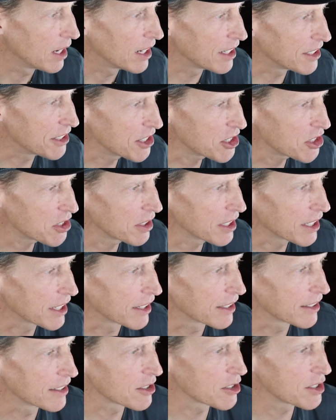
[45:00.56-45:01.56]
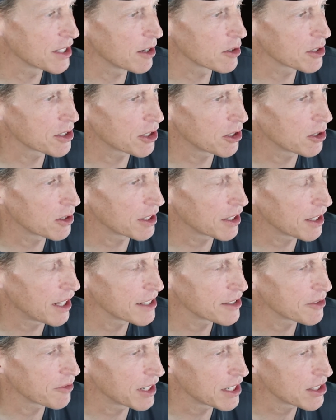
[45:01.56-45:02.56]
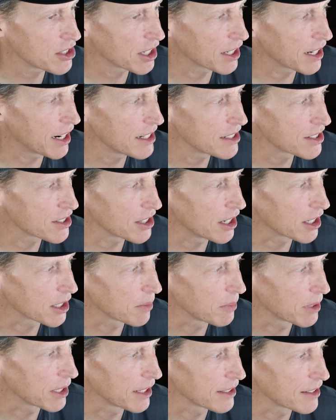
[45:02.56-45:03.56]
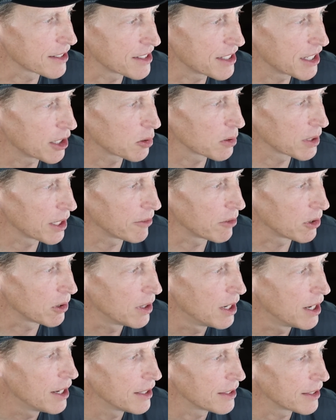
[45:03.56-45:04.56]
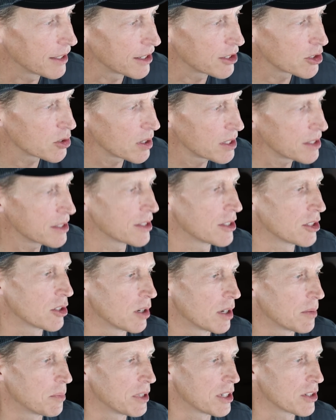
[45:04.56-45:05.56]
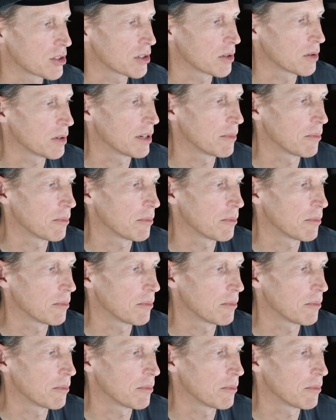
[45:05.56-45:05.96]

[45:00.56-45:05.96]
Additionally, there's now a security classification guidance document at the secret level that addresses the UAP issue